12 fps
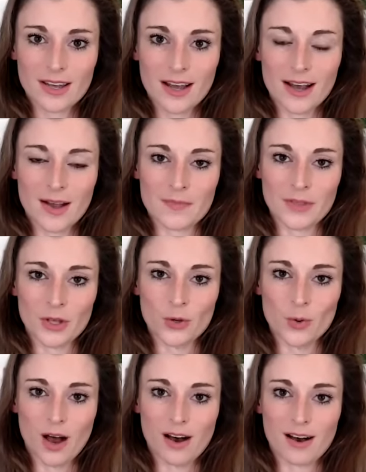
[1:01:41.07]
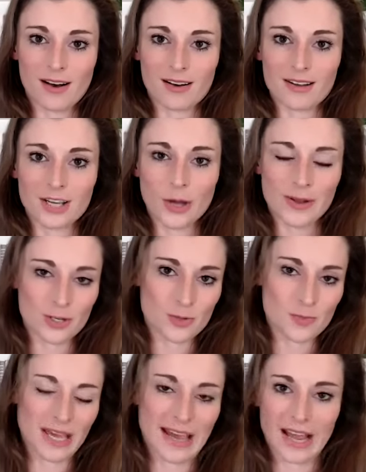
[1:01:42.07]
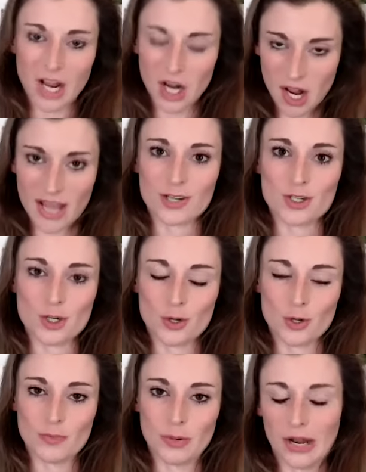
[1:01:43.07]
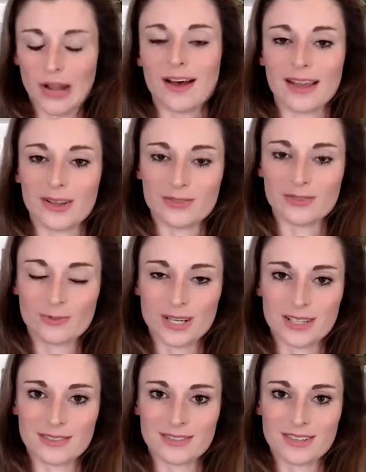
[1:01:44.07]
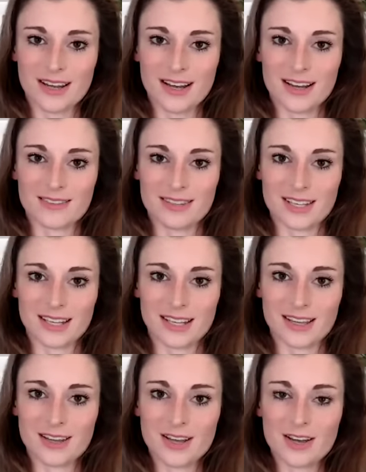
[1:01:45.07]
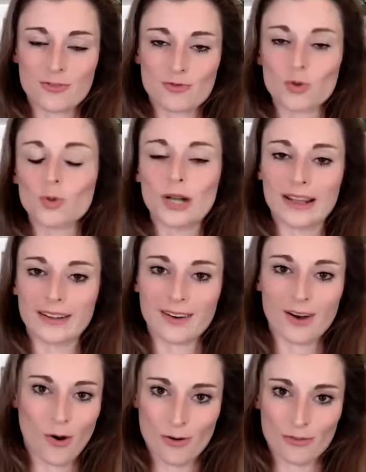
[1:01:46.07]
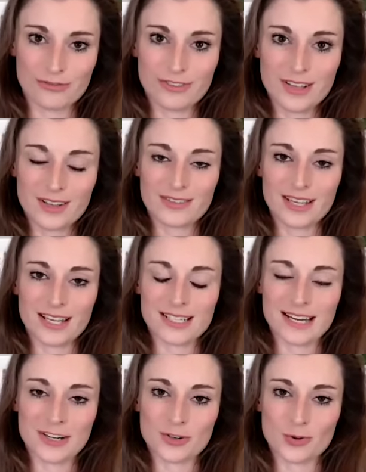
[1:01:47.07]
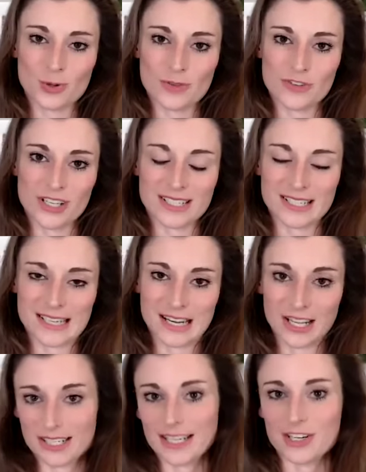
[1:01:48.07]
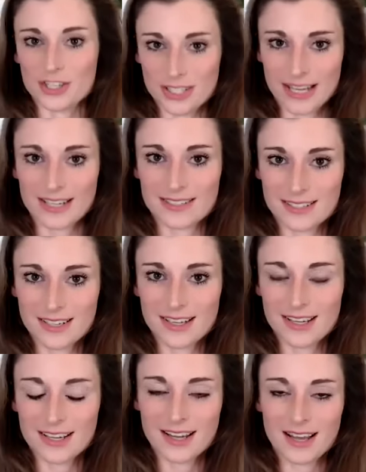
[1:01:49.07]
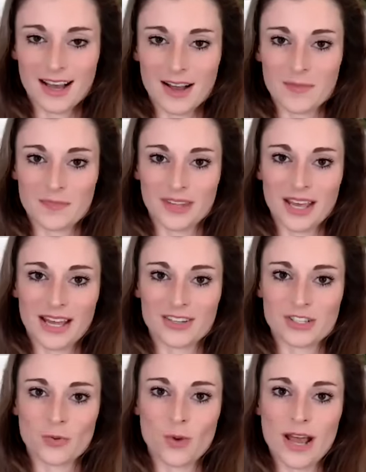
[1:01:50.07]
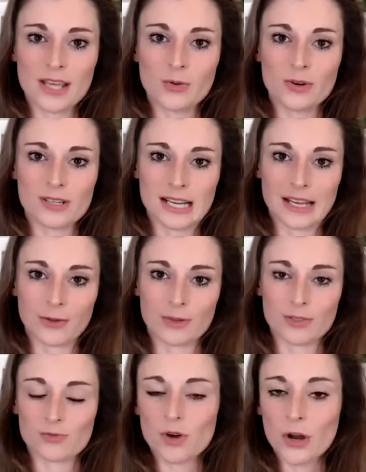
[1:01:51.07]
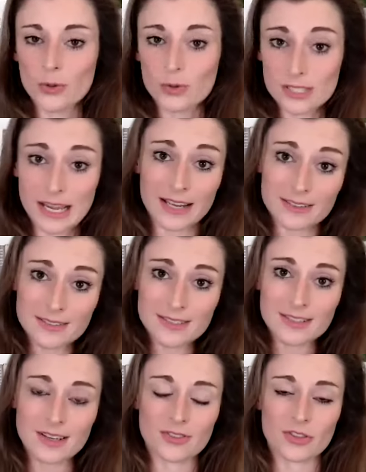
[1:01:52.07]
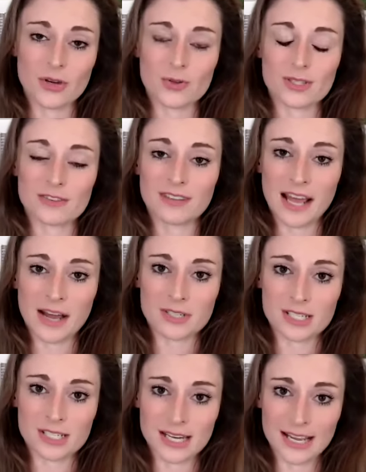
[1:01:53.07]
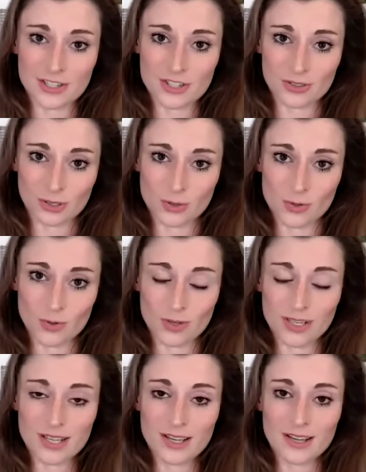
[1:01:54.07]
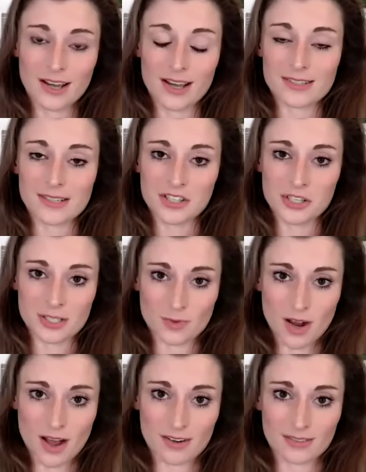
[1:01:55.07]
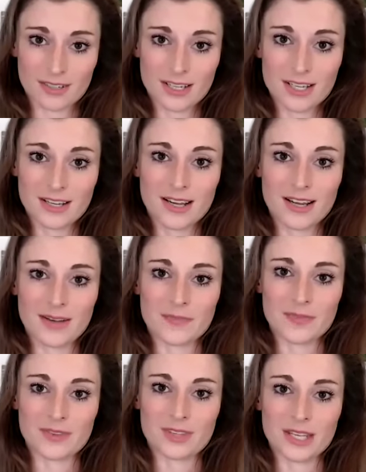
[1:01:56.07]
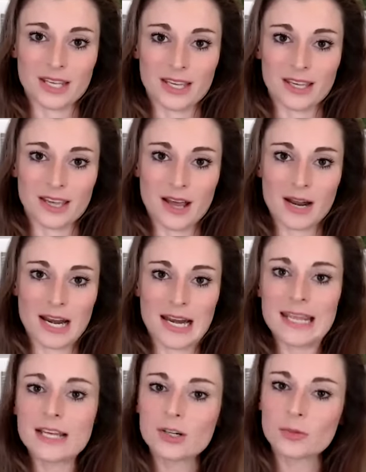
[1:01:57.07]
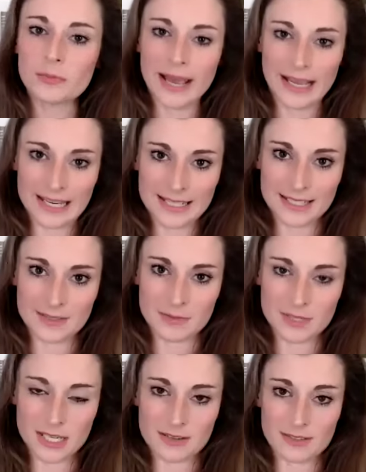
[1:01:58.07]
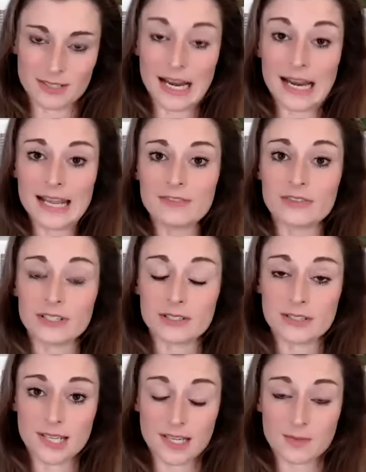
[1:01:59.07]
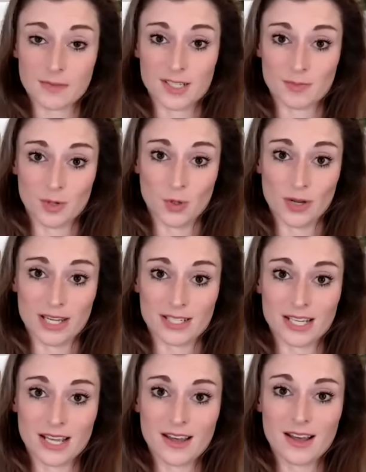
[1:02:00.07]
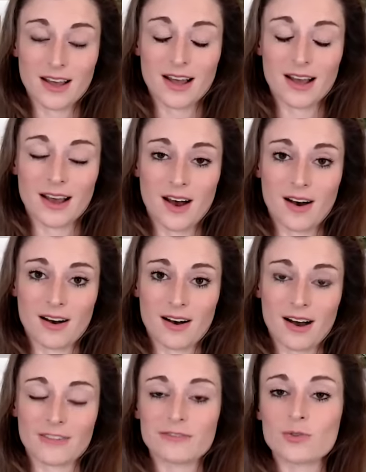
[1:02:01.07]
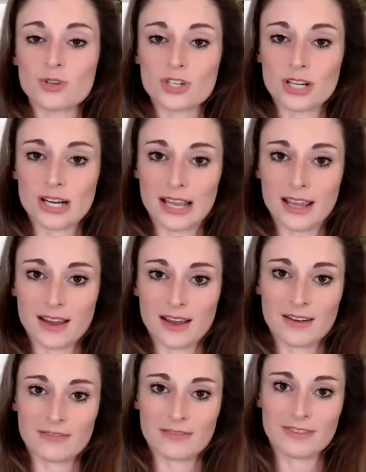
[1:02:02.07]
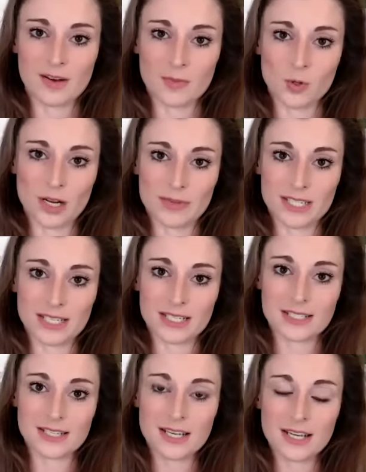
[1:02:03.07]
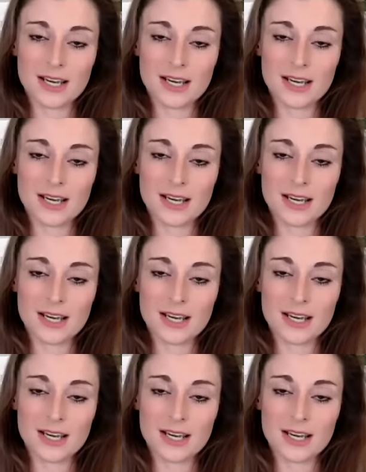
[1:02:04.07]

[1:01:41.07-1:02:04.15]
Who are going to be inclined to comply with the ruling of the International Court of Justice in a contentious case. And so where you are dealing with rogue states and those that flout international law, such as Iran, the legal mechanisms and levers that can be deployed are unfortunately far more limited.